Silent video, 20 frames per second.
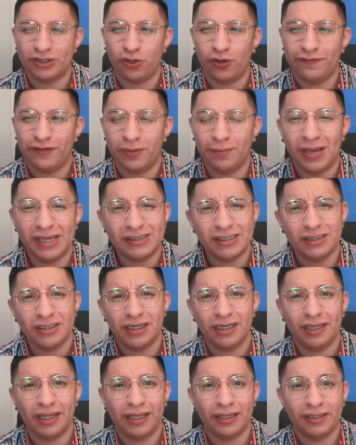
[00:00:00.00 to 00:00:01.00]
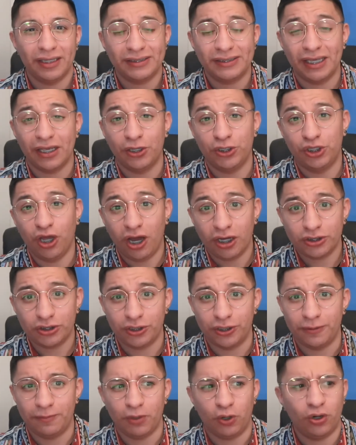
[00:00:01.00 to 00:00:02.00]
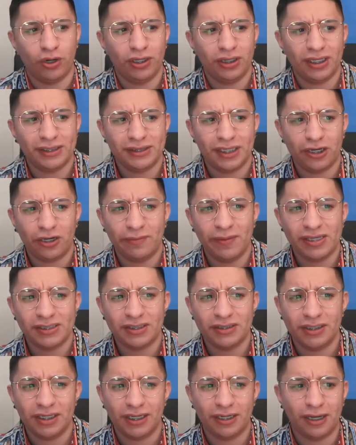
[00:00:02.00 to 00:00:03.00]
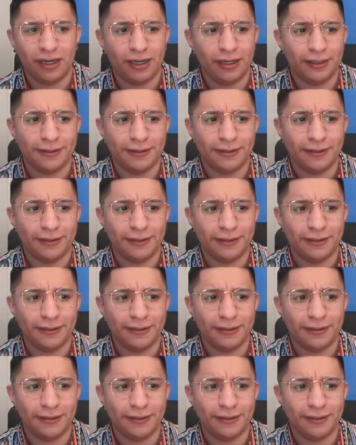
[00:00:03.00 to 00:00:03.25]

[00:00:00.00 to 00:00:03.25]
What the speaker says: So if you're messaging, let's say, a doctor, or let's say you're messaging